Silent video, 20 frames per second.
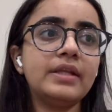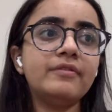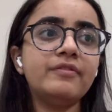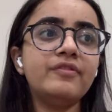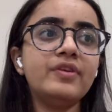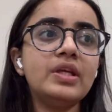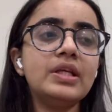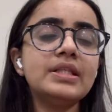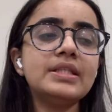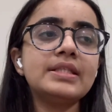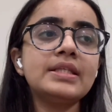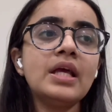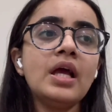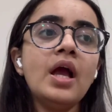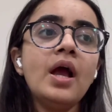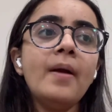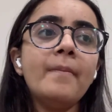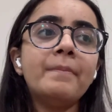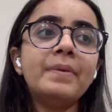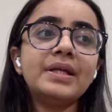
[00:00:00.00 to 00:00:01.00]
It feels,
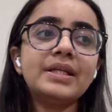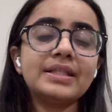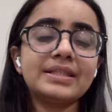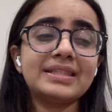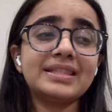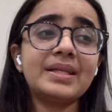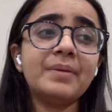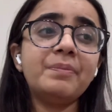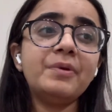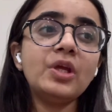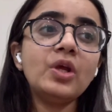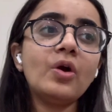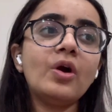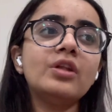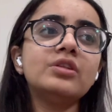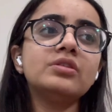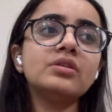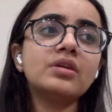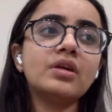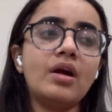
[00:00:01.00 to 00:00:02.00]
but scripting
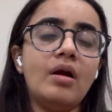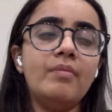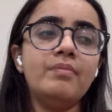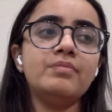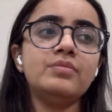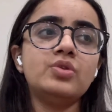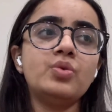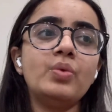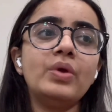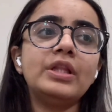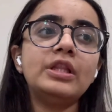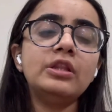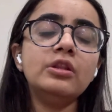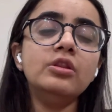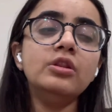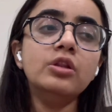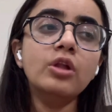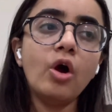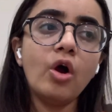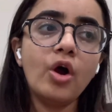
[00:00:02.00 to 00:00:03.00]
also comes with
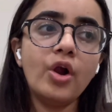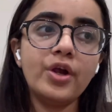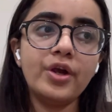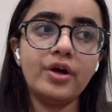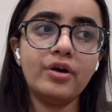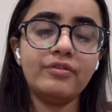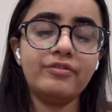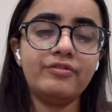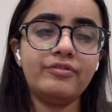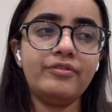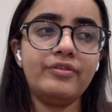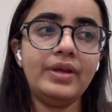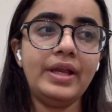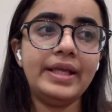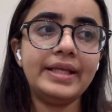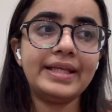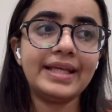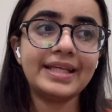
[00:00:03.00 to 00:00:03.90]
lot of like